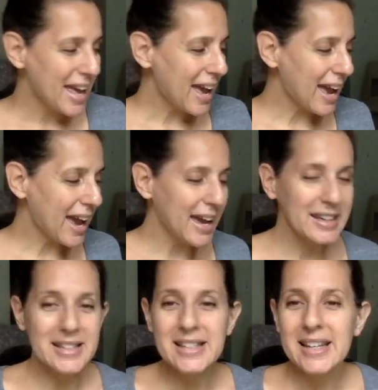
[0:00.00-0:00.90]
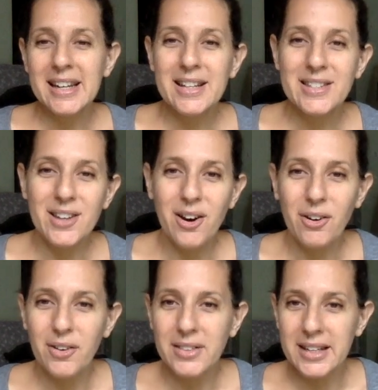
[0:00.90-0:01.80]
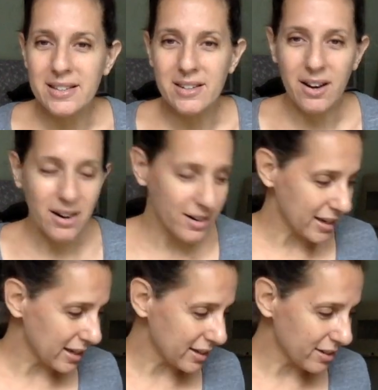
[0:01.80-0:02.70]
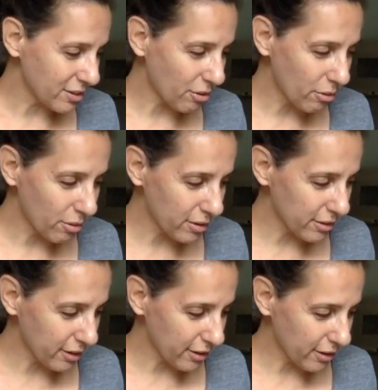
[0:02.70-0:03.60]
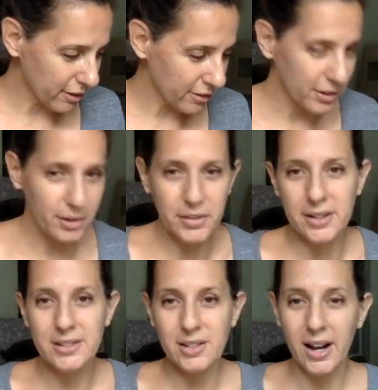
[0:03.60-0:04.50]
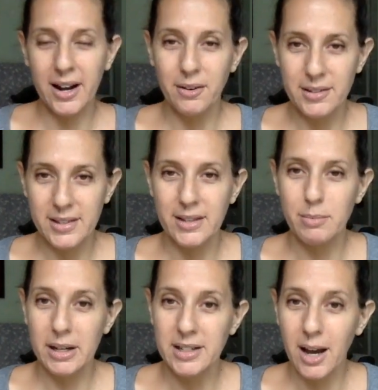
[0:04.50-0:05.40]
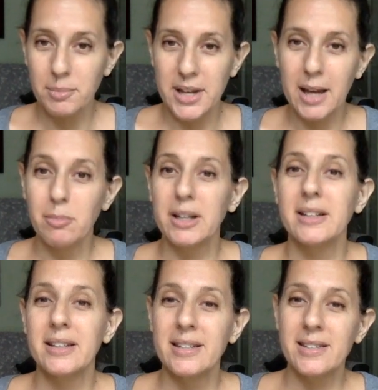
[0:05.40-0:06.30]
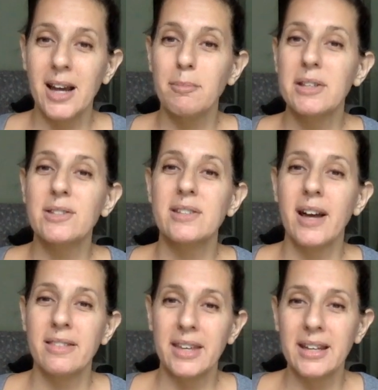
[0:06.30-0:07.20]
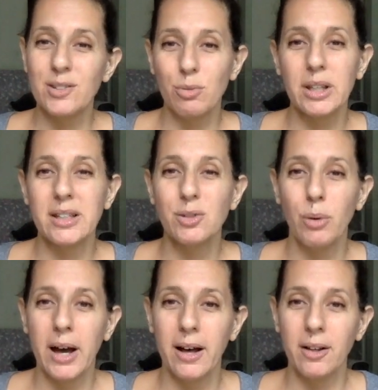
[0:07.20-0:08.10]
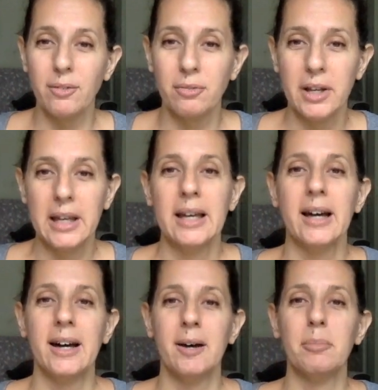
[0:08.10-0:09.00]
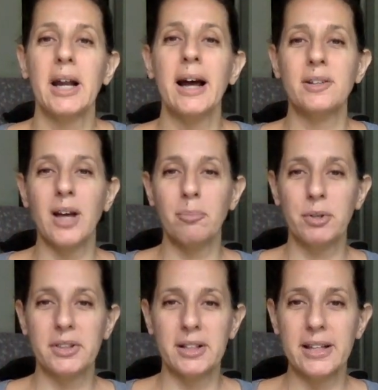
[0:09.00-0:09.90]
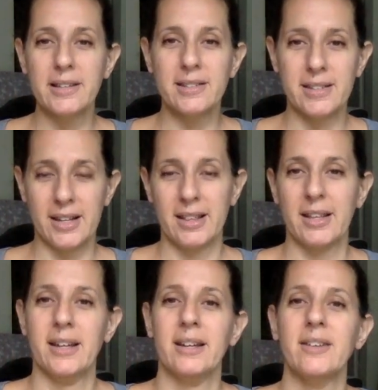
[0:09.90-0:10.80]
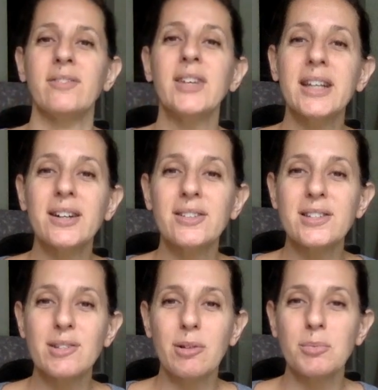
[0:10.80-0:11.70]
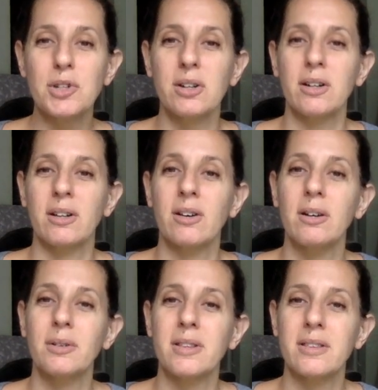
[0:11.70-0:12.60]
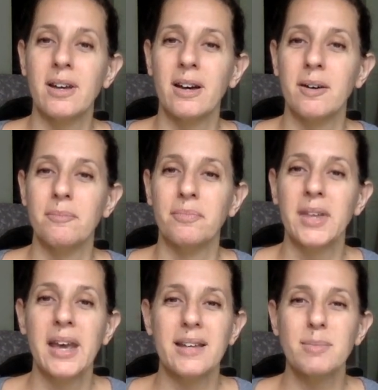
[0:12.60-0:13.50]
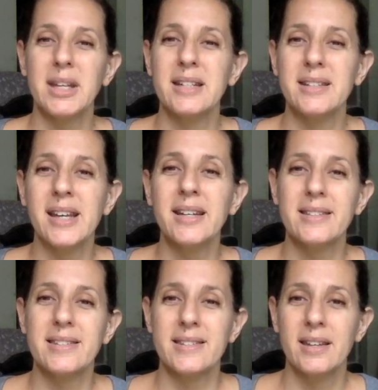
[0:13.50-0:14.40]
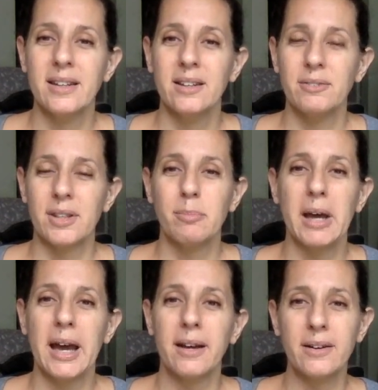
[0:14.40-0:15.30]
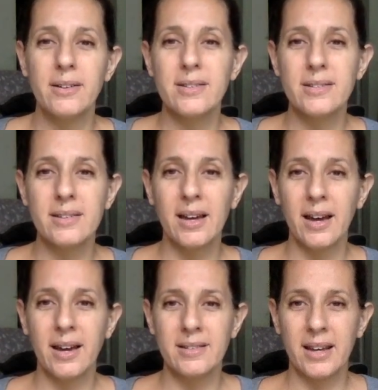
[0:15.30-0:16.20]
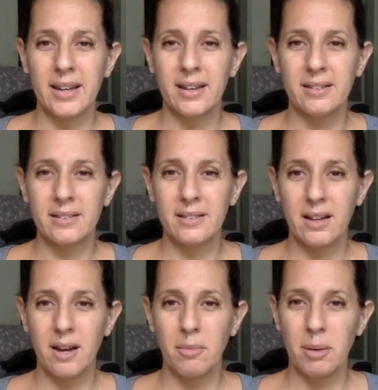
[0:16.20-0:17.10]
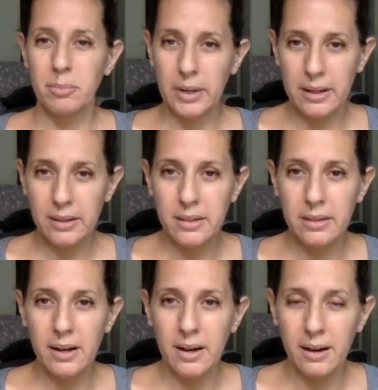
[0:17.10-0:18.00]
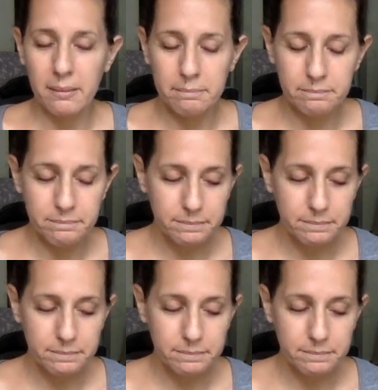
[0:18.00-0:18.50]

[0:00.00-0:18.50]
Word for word: And so these are in an order. There, it's I always say it's my top ten, but this time it's I think it's really twelve. Um, but I'll, I'll put the list in the video description along with um, as many dates for the patterns uh, as I can come up with. Um,